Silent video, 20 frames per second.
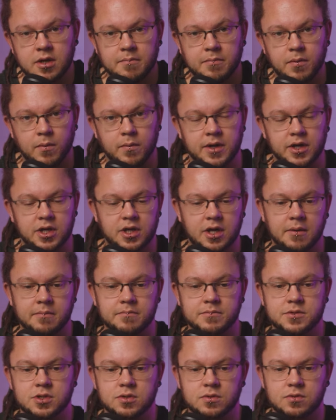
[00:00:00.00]
But when you
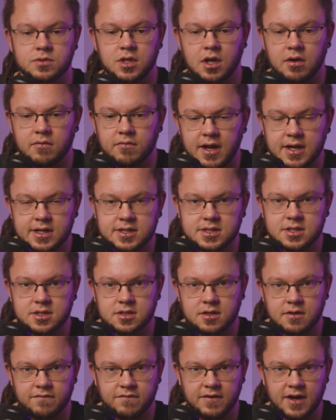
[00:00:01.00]
come to
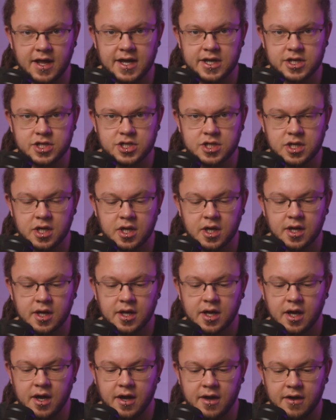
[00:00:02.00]
direct flash,
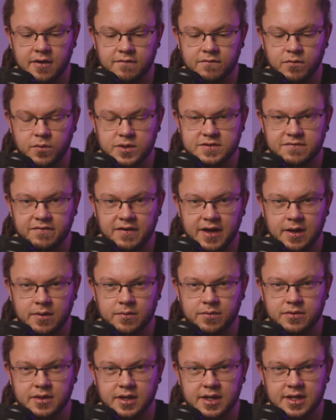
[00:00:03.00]
I've always
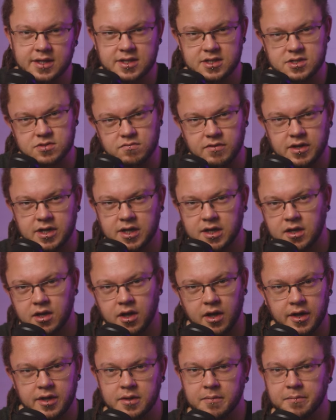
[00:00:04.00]
found that it doesn't really
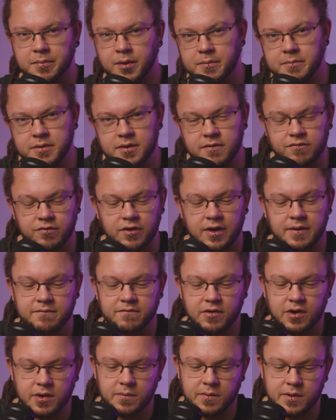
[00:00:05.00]
light the bottom of the frame
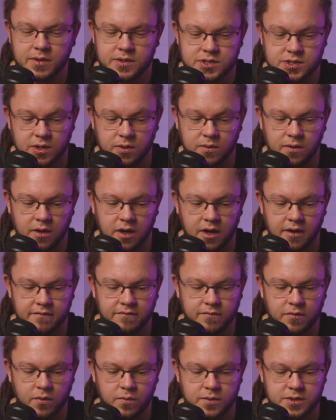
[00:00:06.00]
very well. So
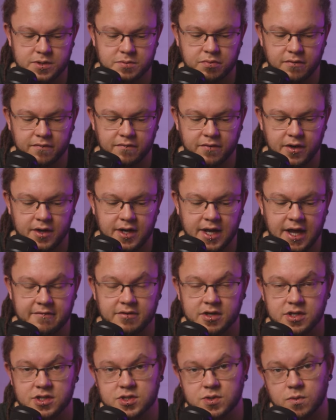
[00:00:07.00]
I've always preferred
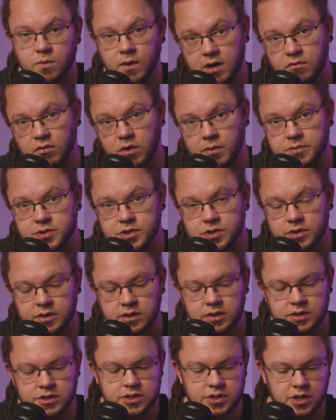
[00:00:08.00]
having a square option.
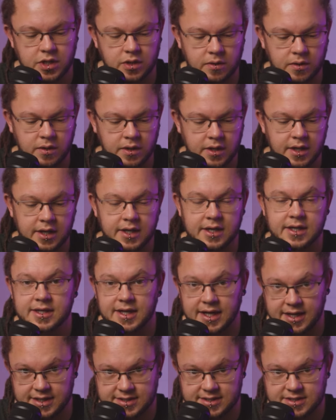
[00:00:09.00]
So
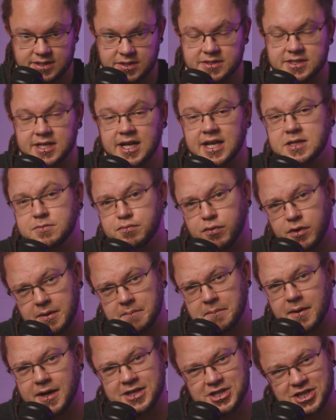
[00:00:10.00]
yes, so today's product
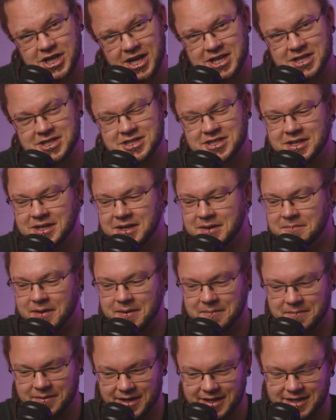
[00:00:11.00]
might change my
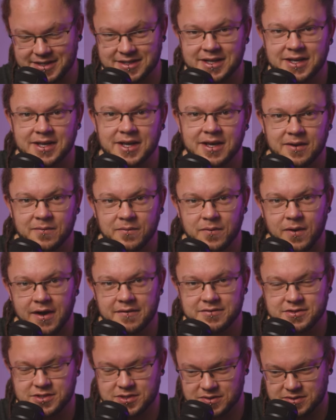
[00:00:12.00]
mind. We'll
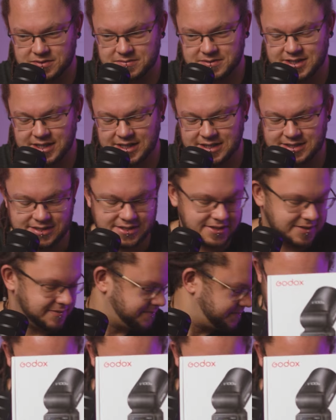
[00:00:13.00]
have to do some tests.